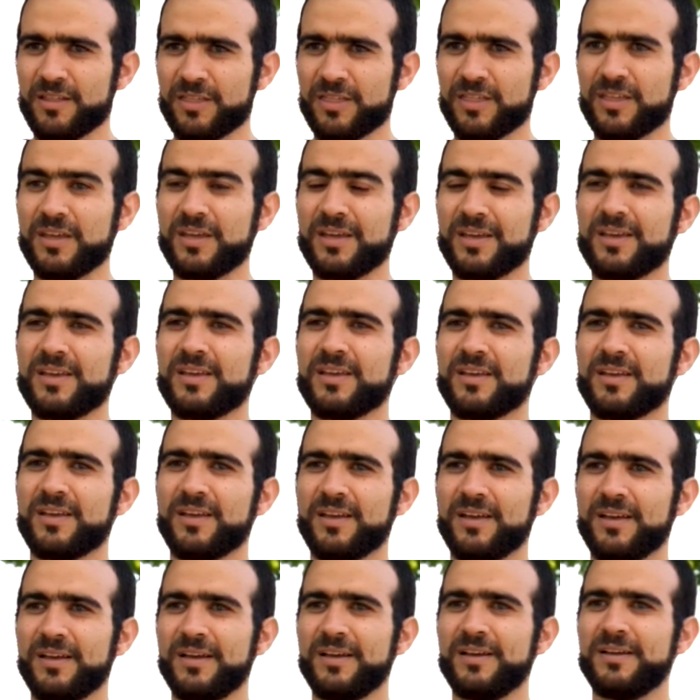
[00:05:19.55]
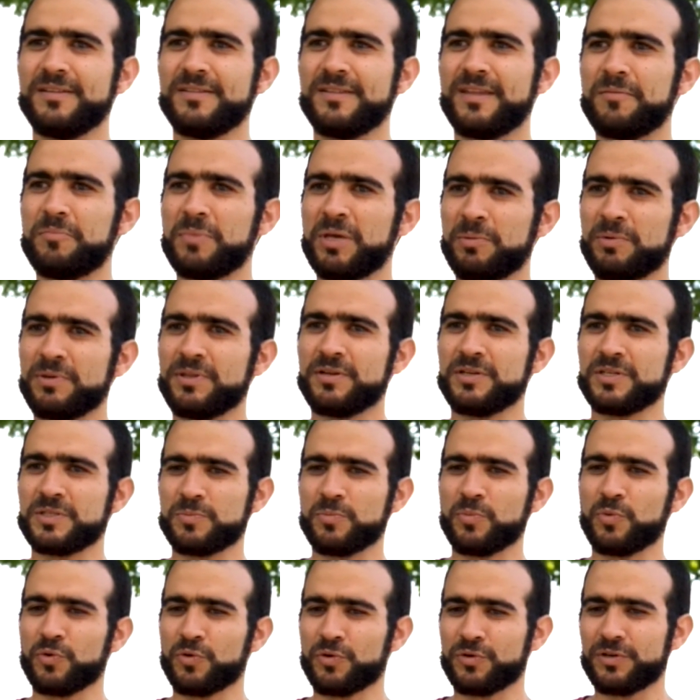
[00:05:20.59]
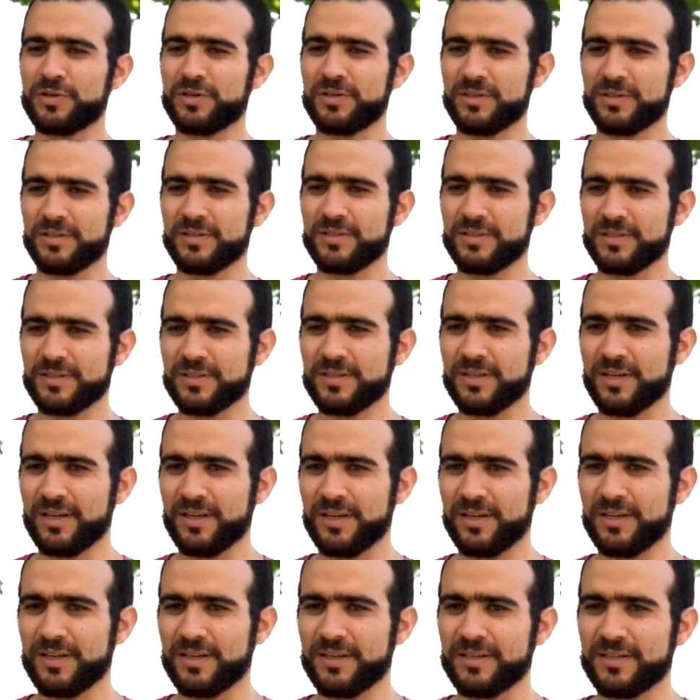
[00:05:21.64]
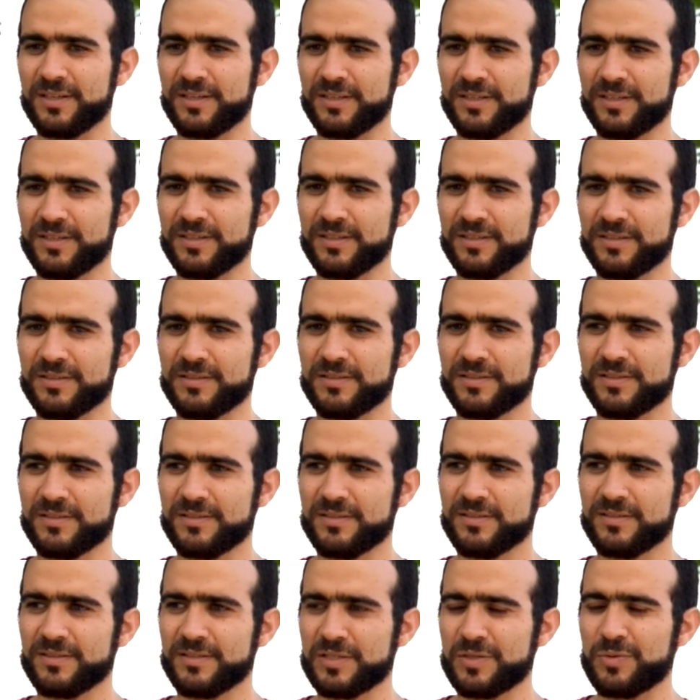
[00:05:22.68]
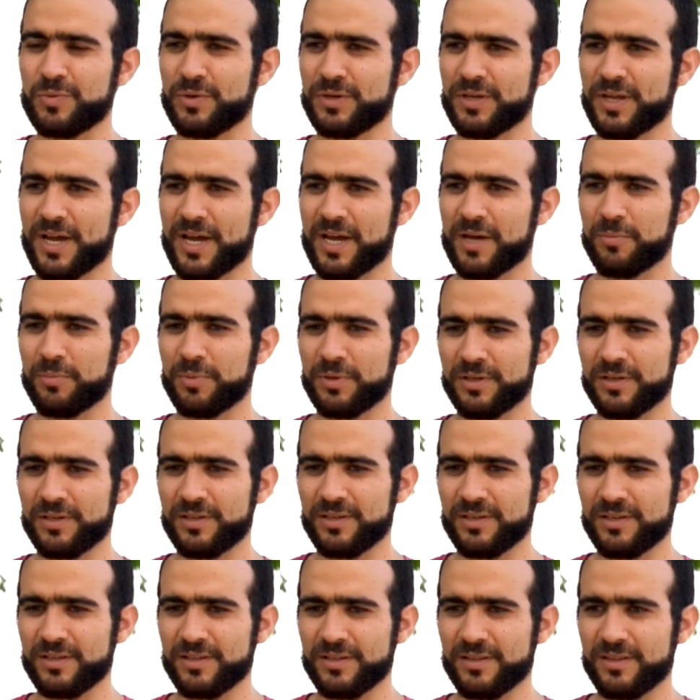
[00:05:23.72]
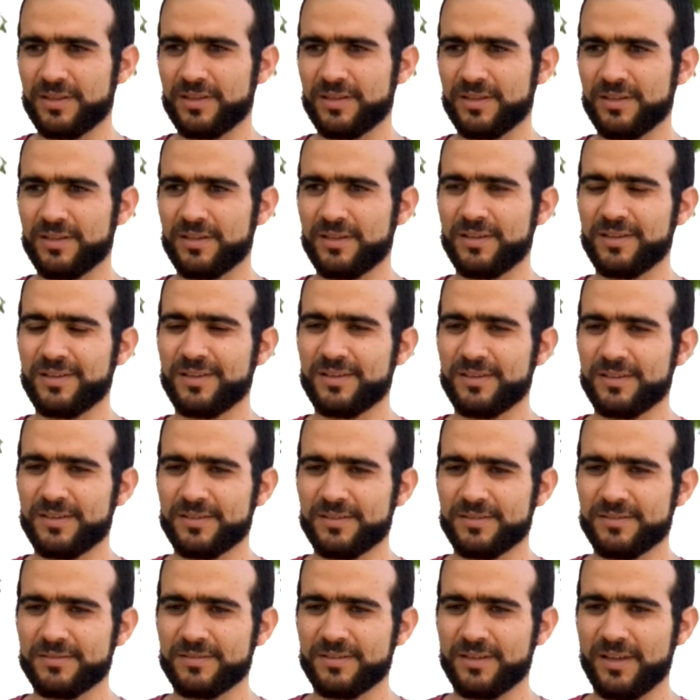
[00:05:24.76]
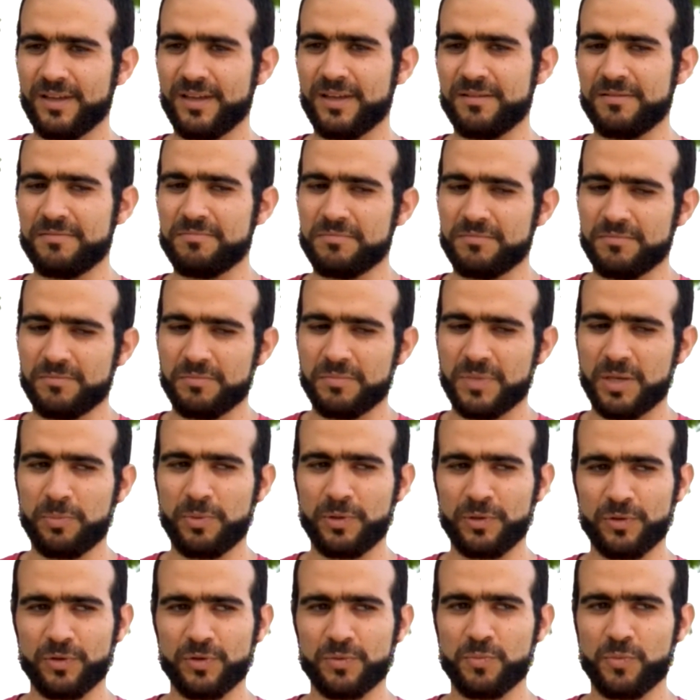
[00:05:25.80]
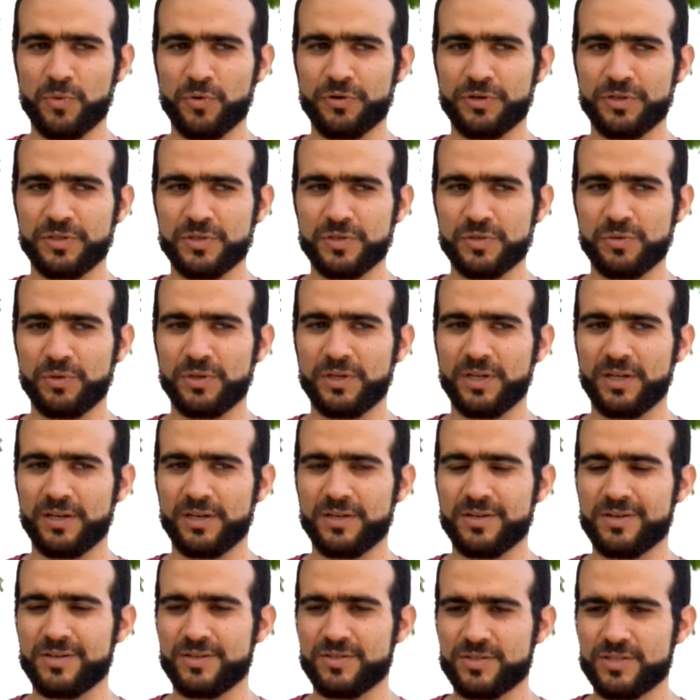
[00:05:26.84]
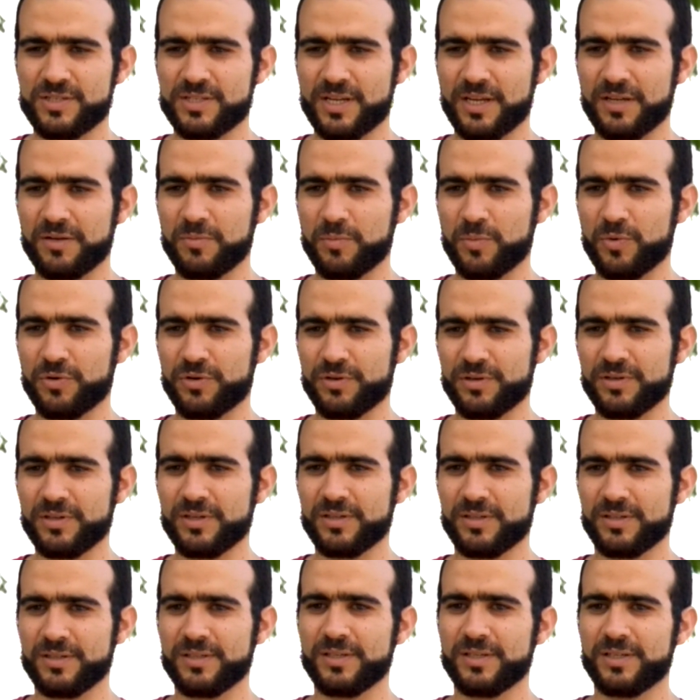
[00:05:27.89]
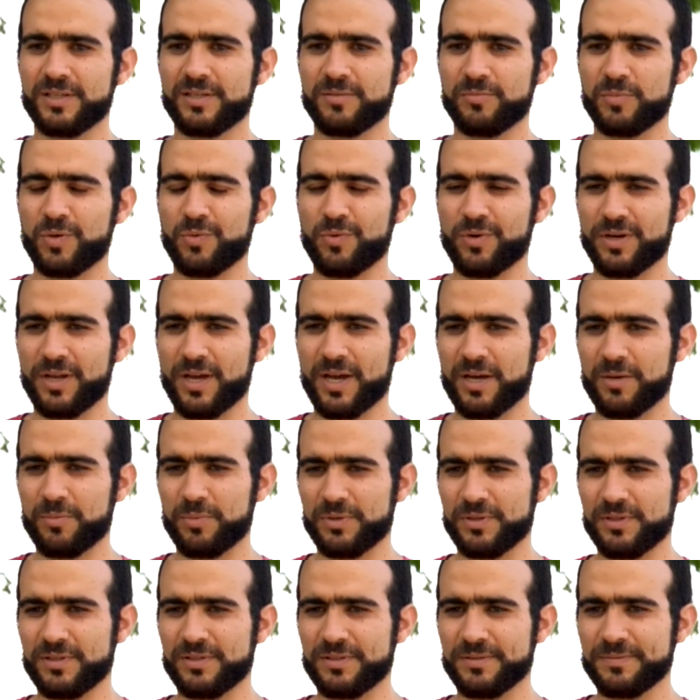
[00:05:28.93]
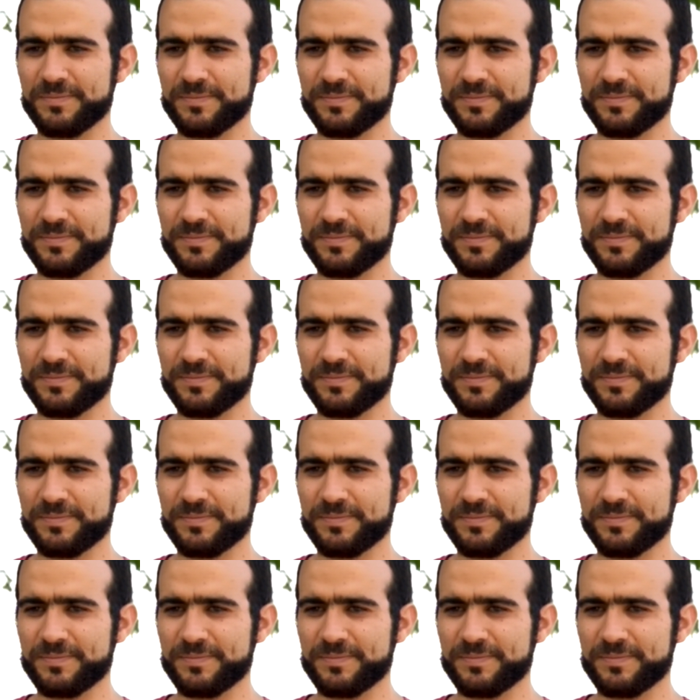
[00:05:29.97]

think that maybe there's more uh, to what happened and maybe look more into it and understand more about what happened.